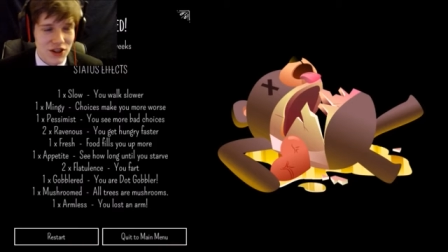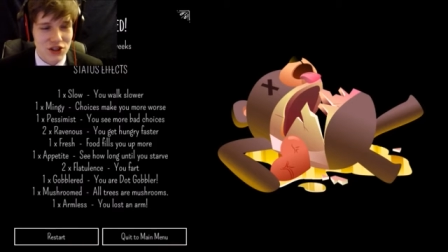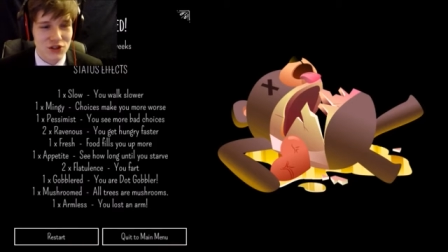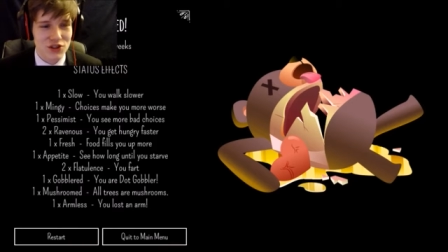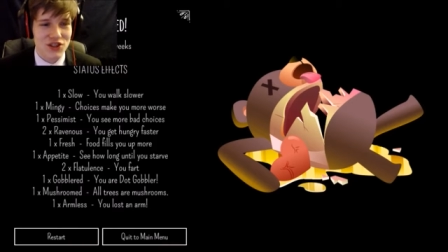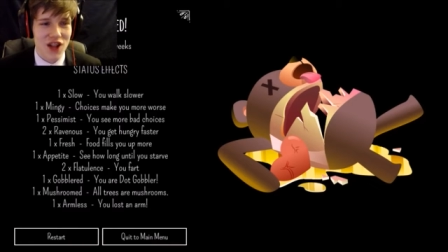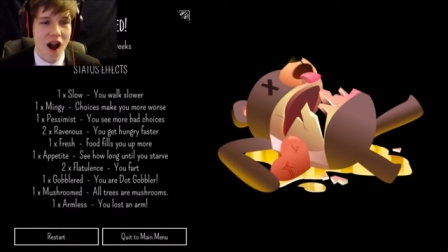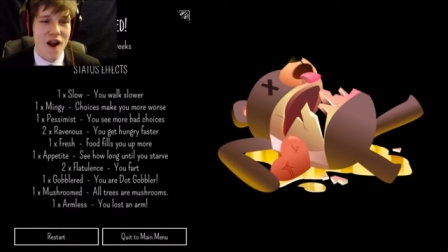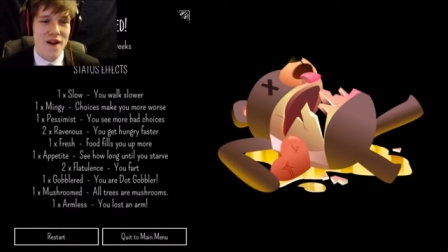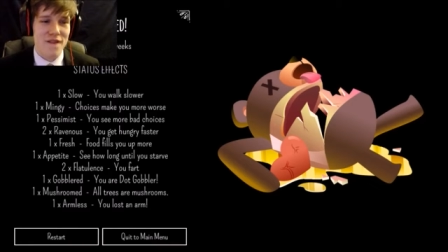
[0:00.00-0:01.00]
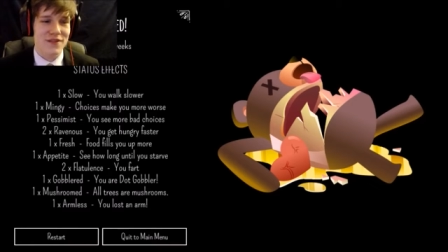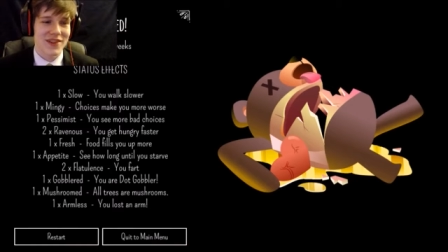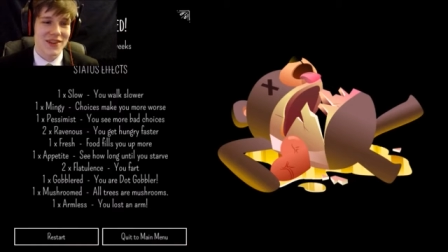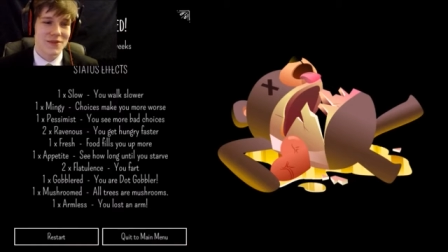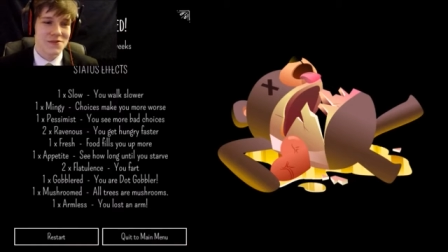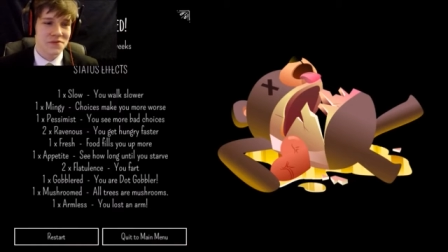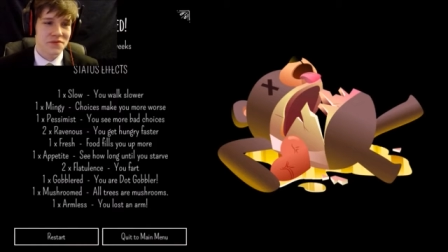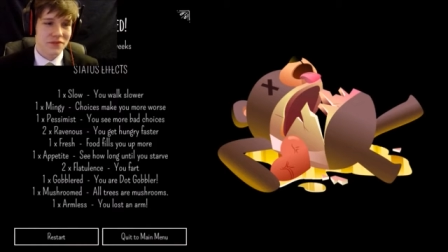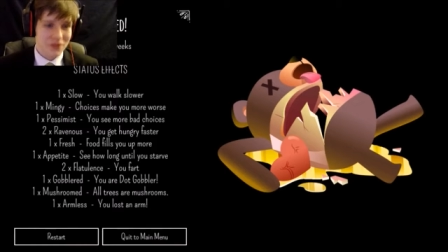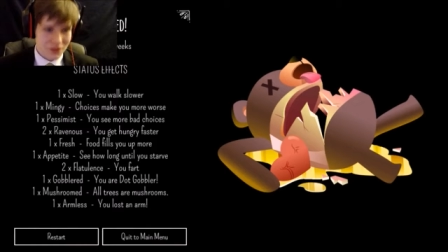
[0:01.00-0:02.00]
You starved!
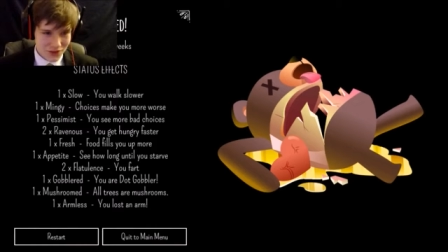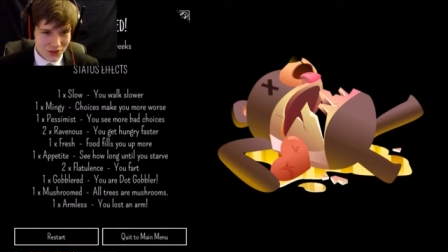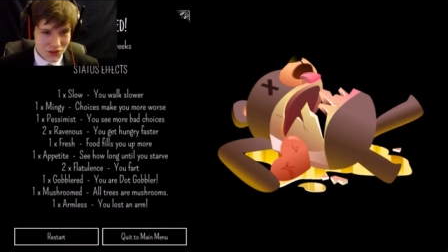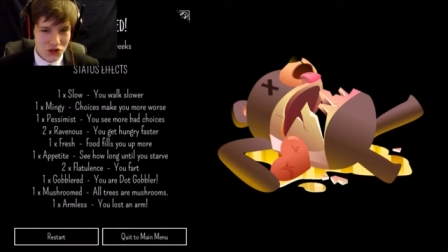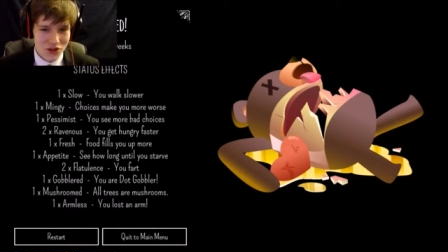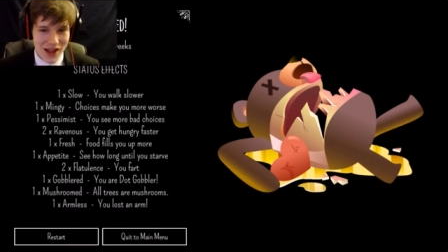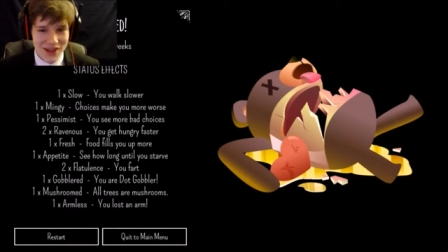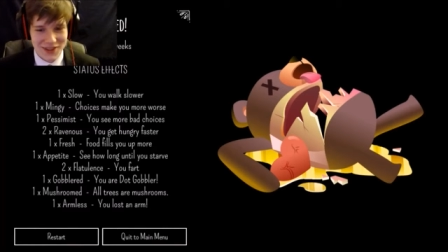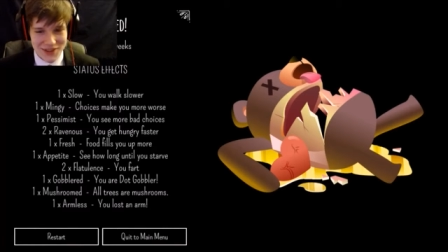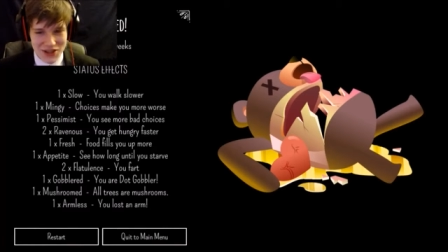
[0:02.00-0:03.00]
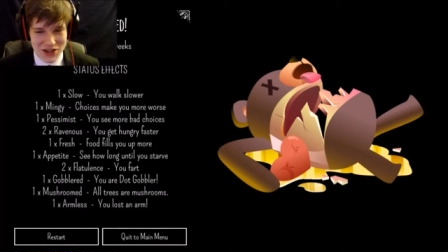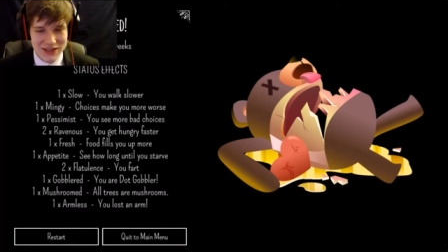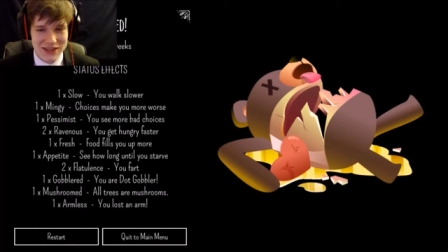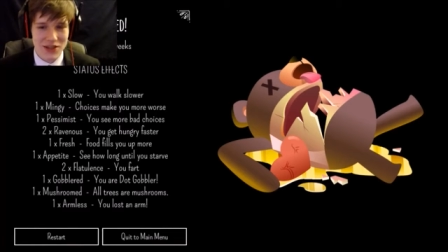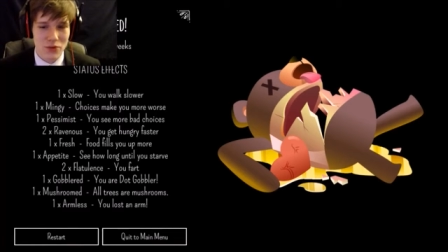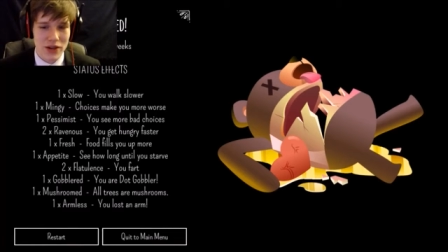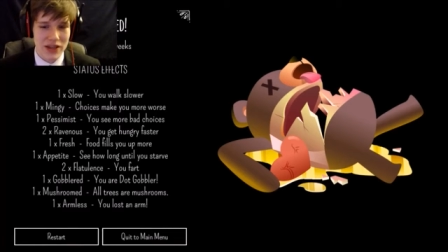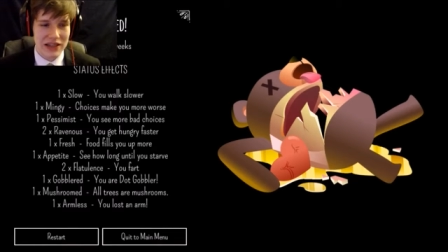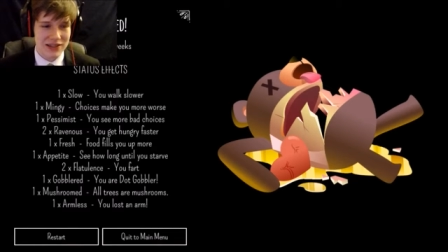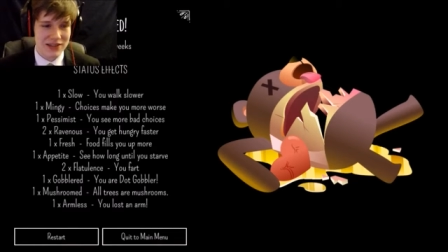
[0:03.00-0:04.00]
You lasted thirteen
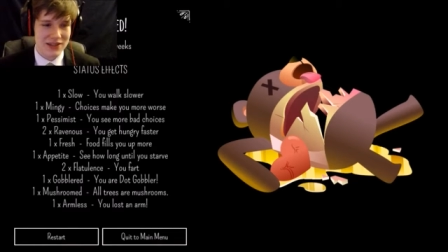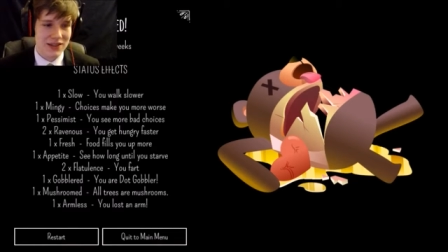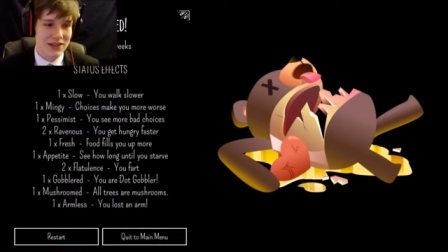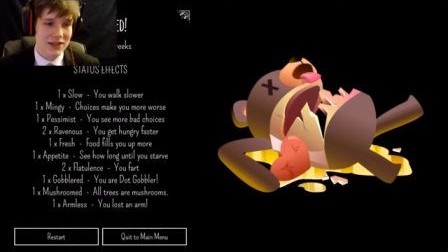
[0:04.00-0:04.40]
weeks!